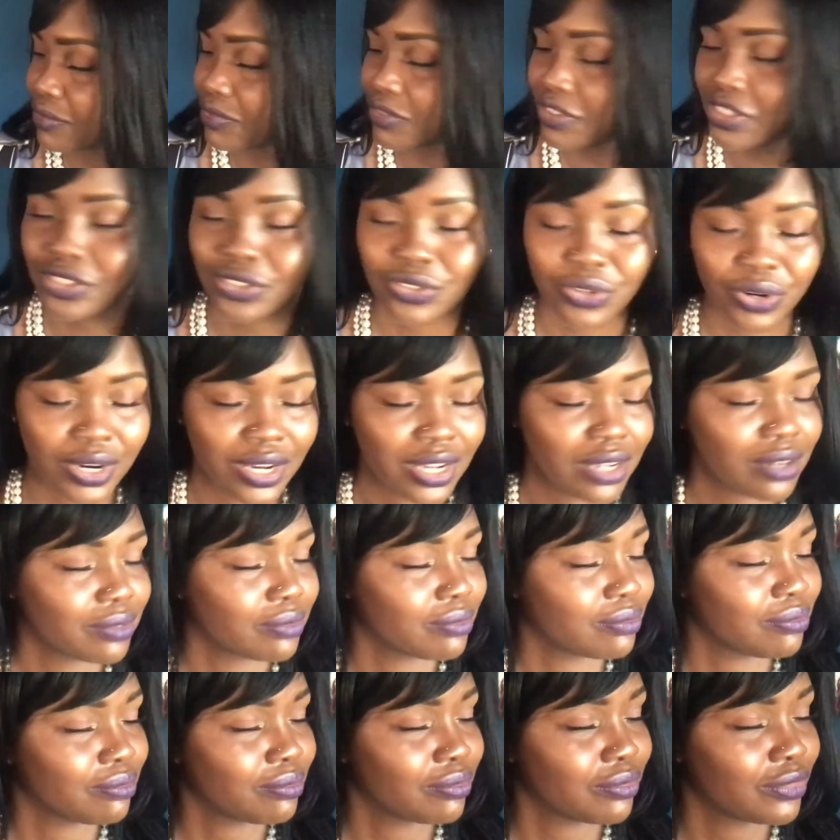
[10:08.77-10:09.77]
tutorial,
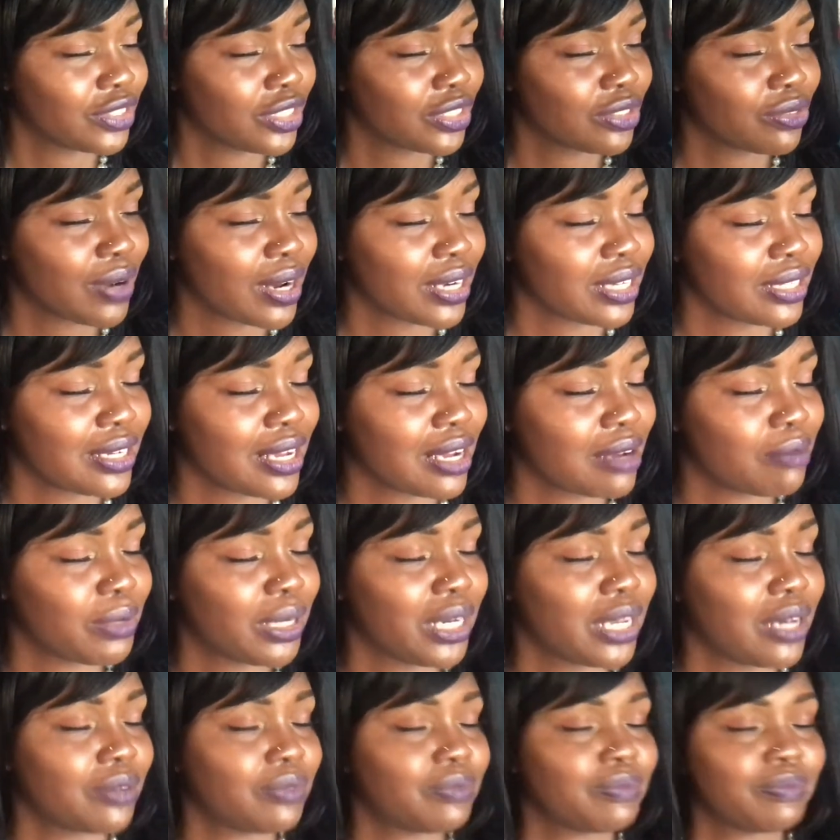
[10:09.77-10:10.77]
just write it down
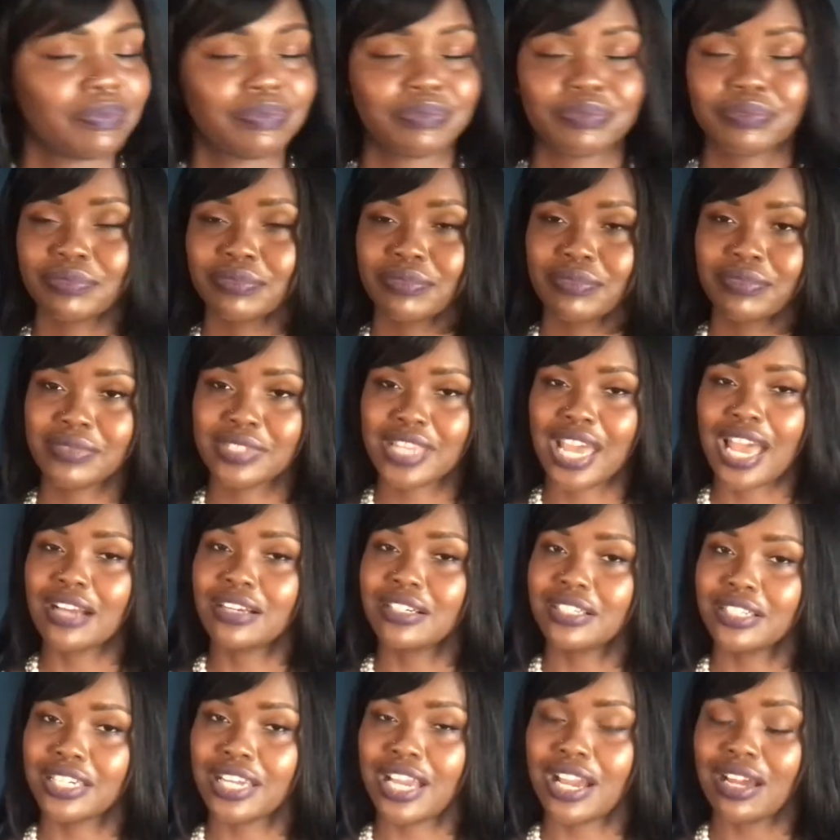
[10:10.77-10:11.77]
below. I'll
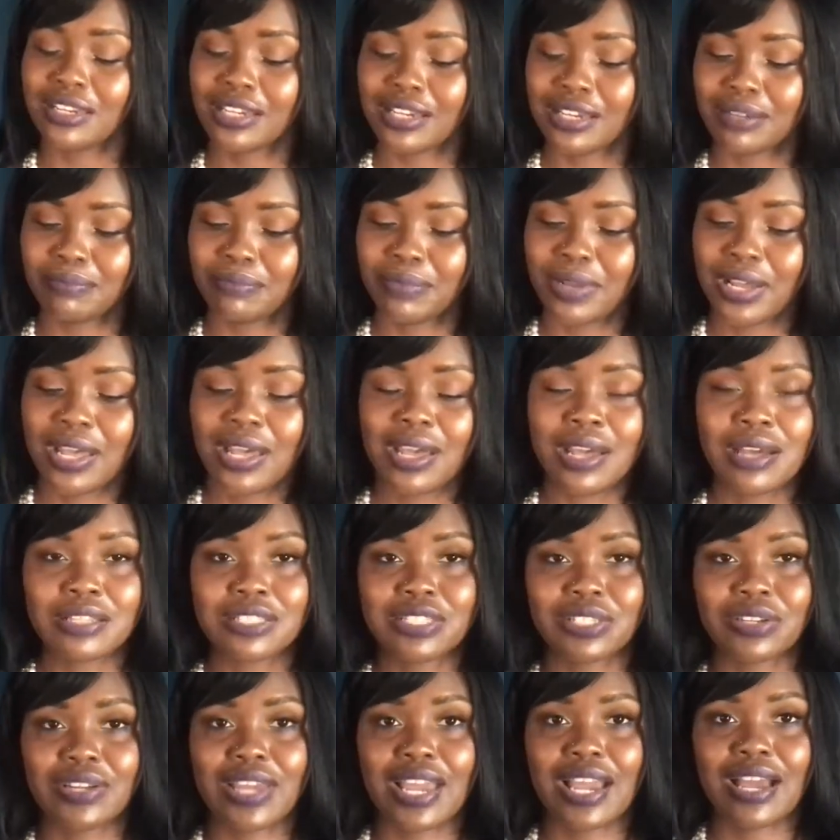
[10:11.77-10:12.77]
hook y'all up.
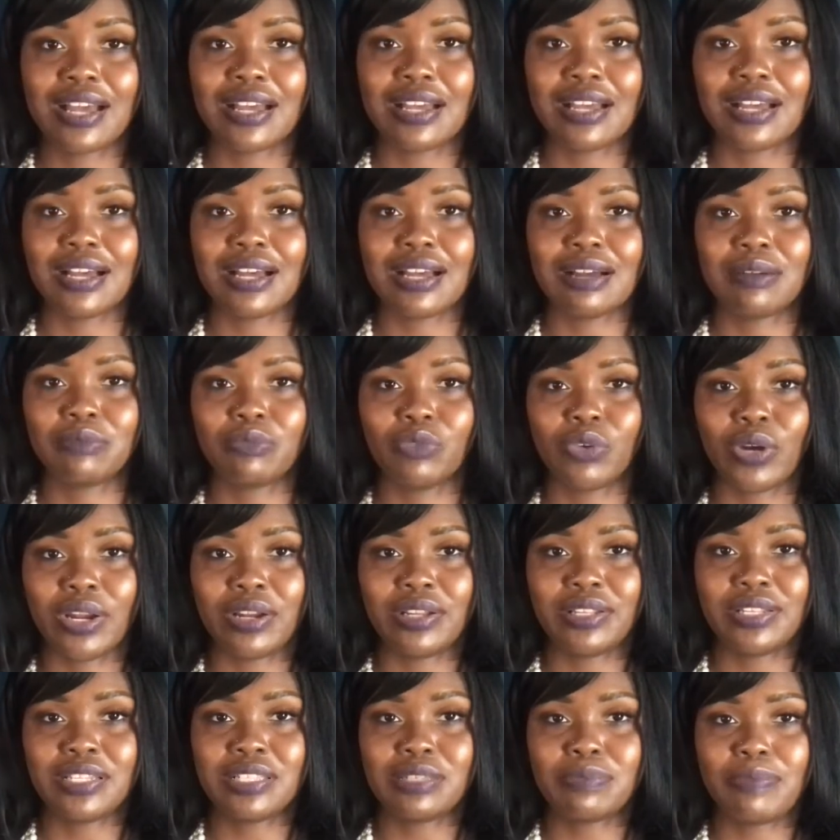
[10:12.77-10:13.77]
So yeah, I'm
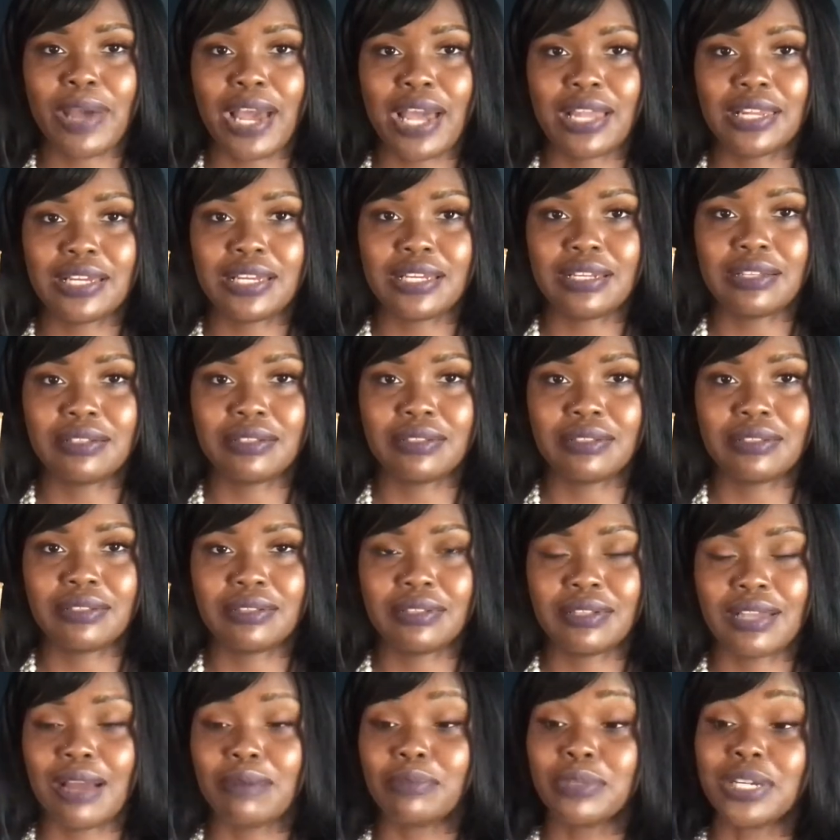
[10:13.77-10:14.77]
wearing this palette.
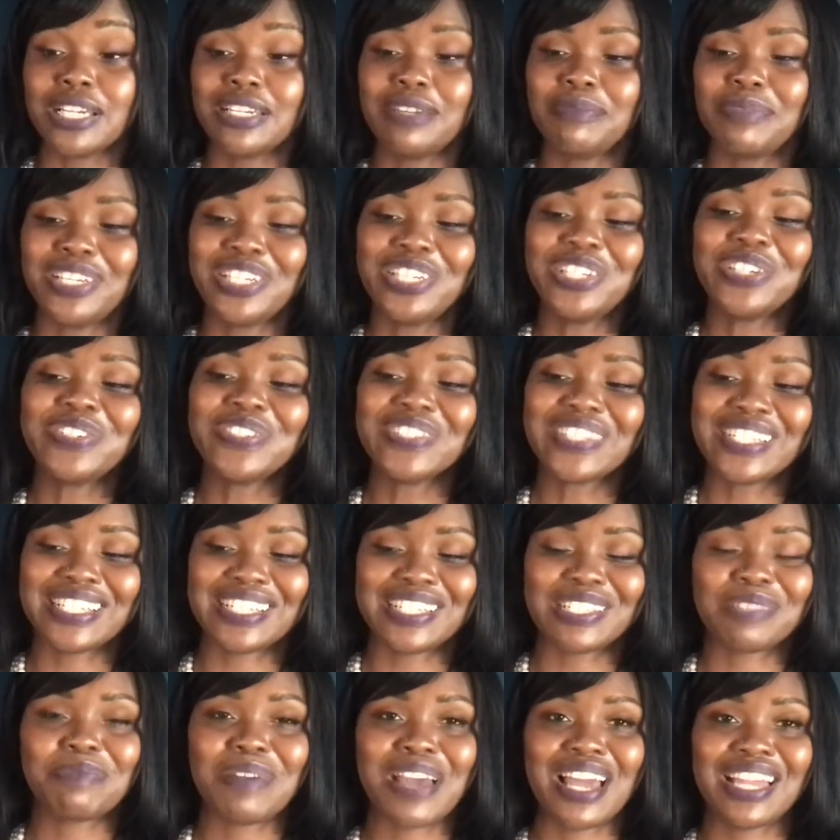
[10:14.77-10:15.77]
I'm going to be using
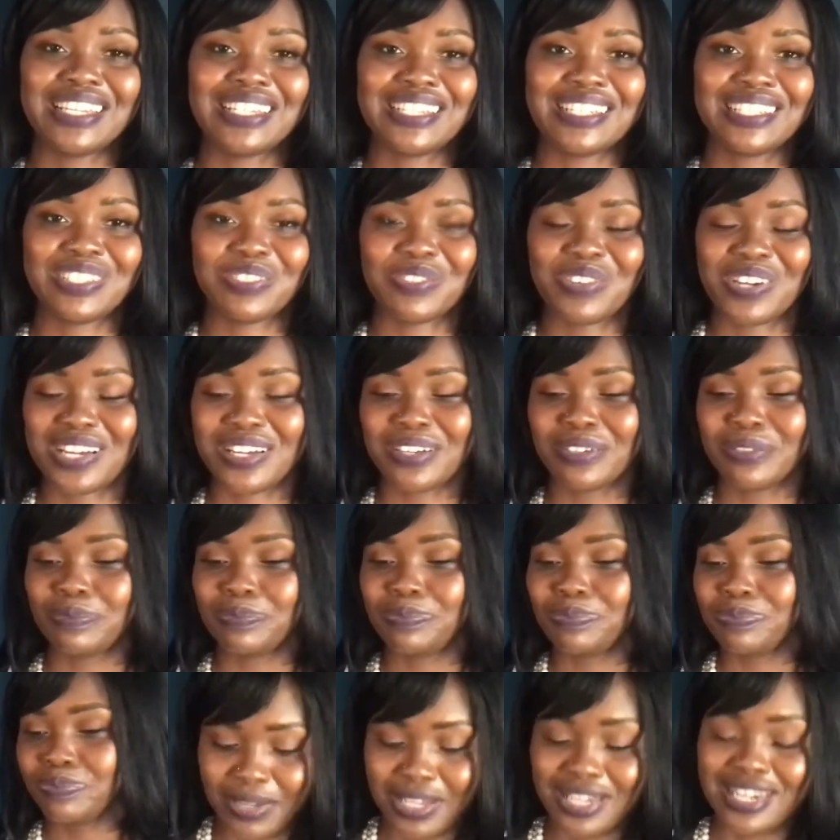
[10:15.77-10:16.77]
this palette as well.
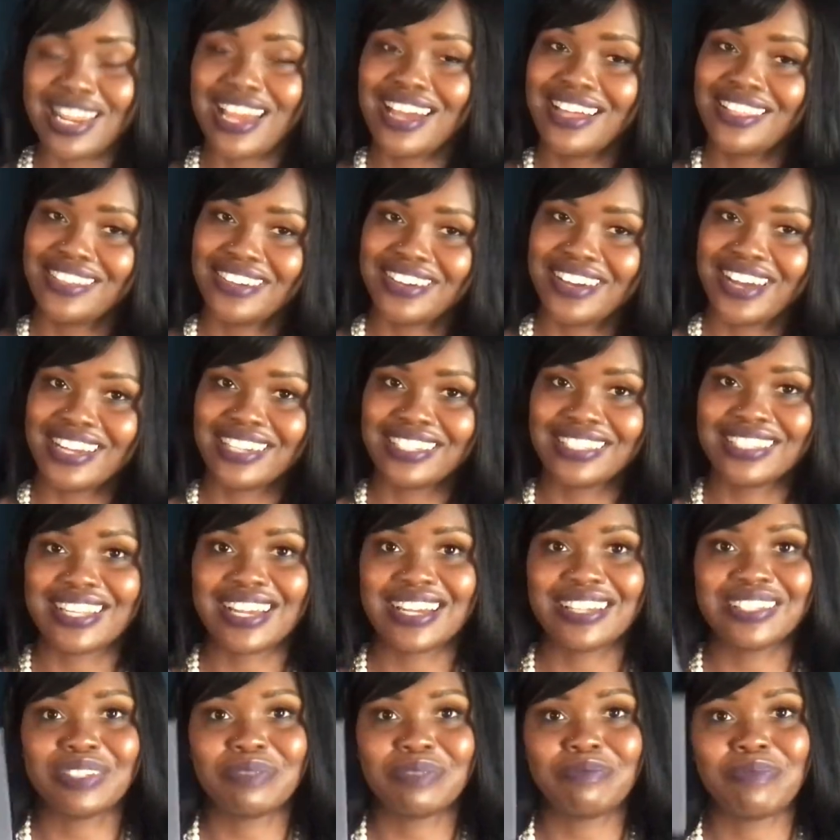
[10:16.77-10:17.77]
Another
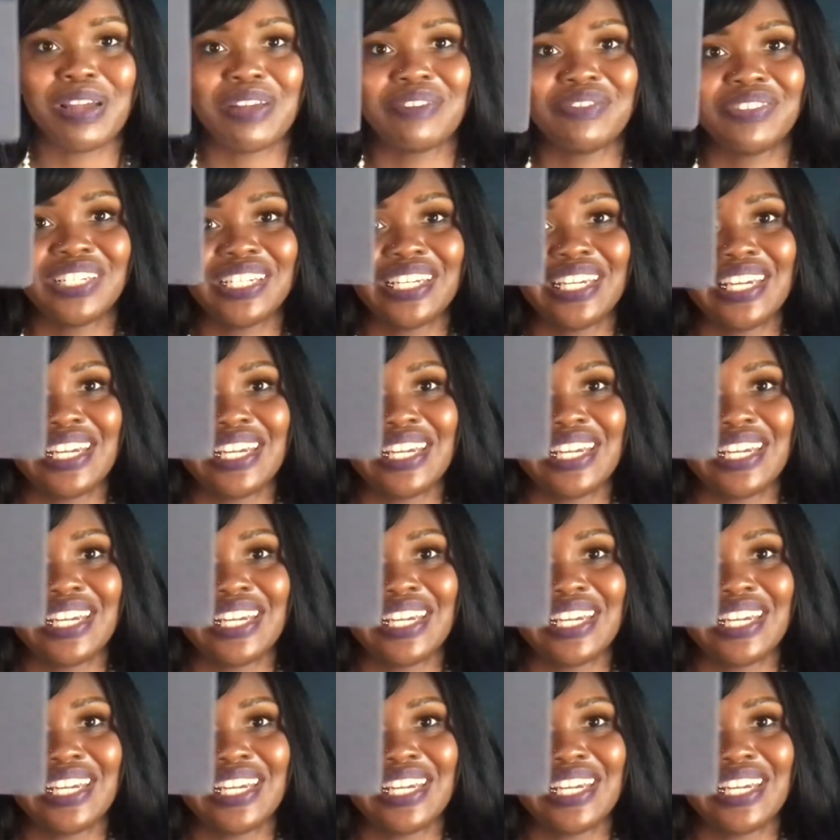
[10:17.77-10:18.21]
Anastasia Beverly